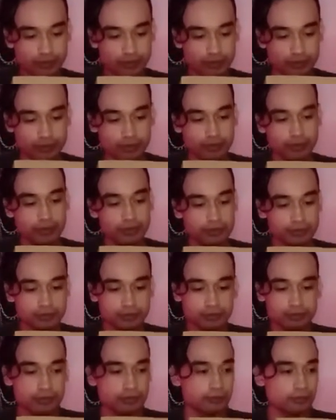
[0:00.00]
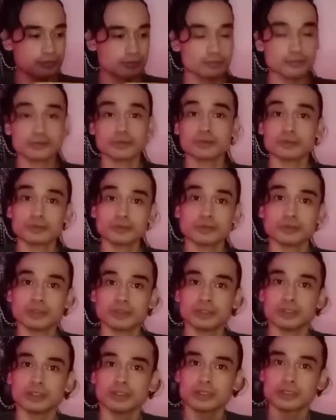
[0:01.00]
Alright, so
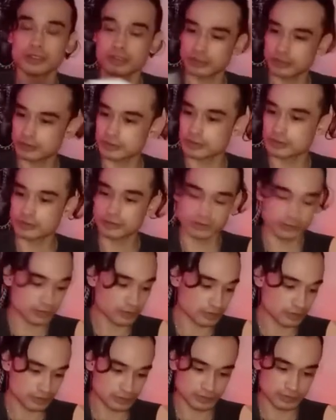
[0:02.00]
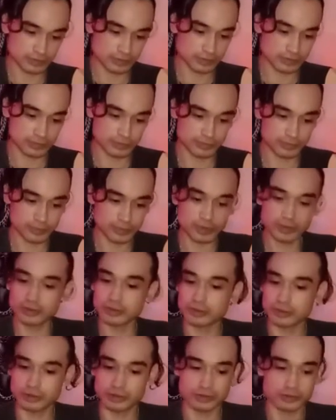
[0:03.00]
there's just some
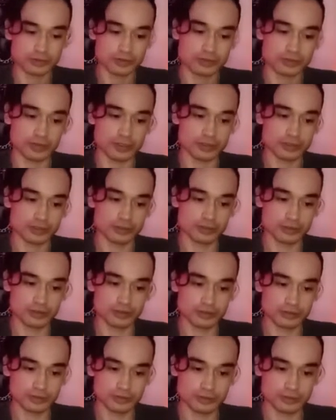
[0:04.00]
instructions,